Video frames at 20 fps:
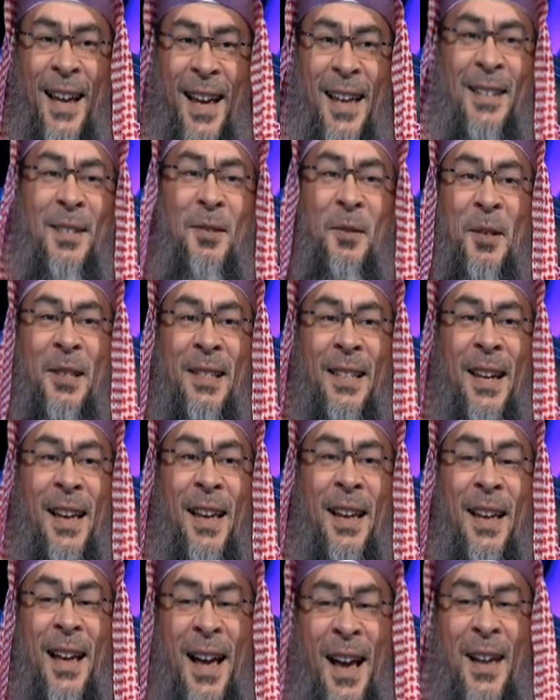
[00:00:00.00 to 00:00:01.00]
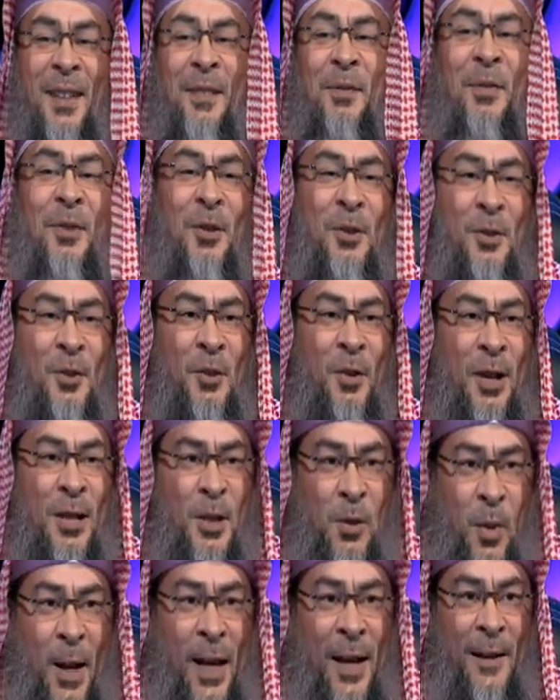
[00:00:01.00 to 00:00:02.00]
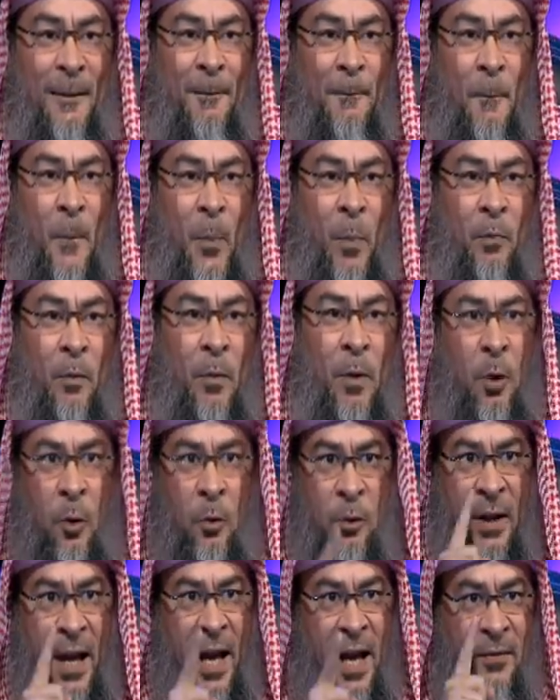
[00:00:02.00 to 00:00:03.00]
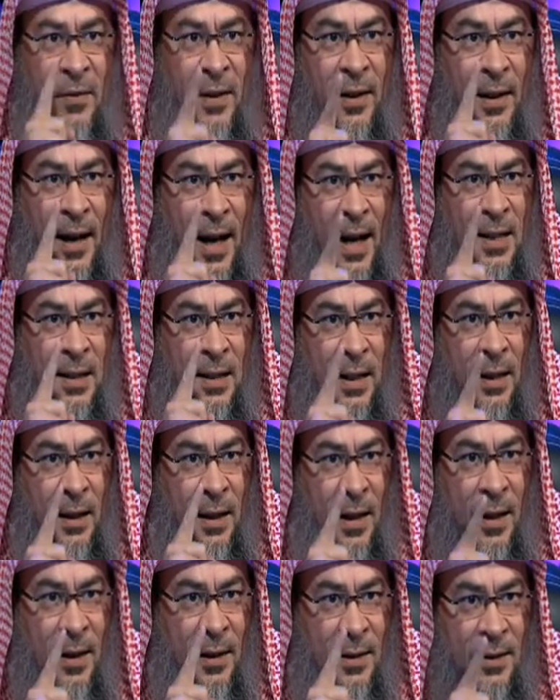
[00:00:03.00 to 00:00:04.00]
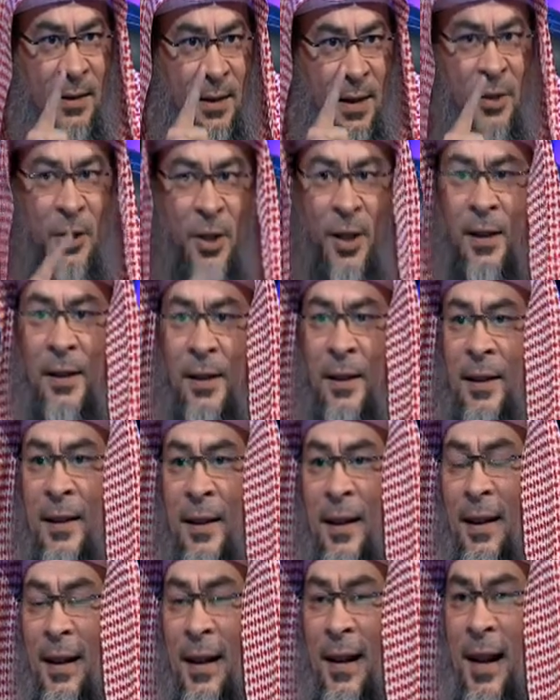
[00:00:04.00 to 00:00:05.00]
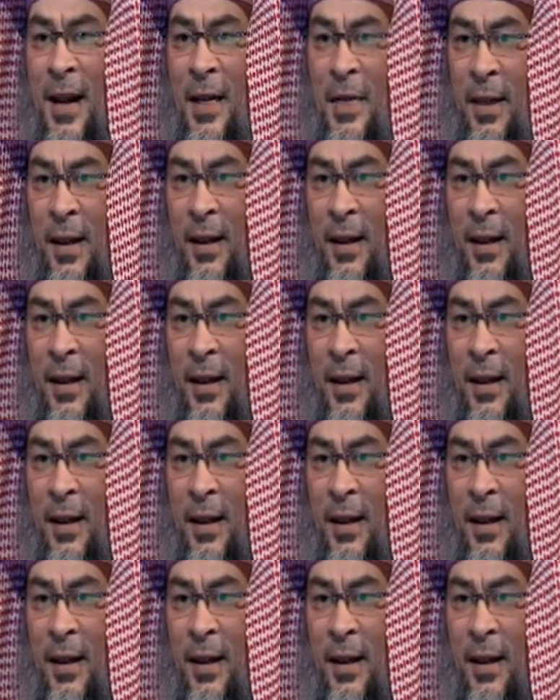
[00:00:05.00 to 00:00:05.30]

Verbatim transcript: would say, And for you as well. Don't ever ask Allah such a, a, a thing.